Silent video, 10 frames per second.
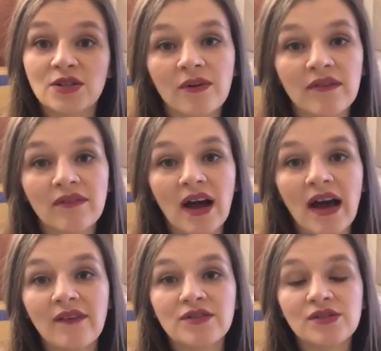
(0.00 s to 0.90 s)

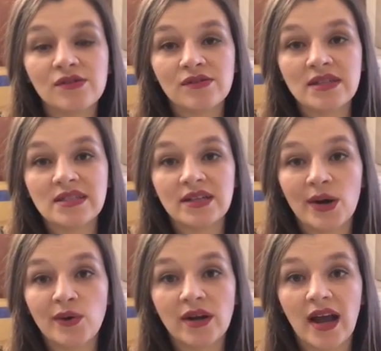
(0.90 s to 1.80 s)

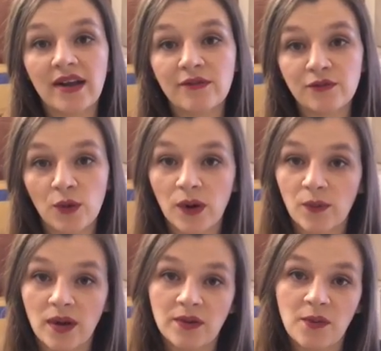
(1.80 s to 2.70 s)

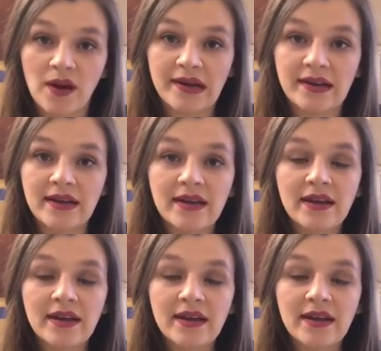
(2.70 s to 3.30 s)
215-230-9411.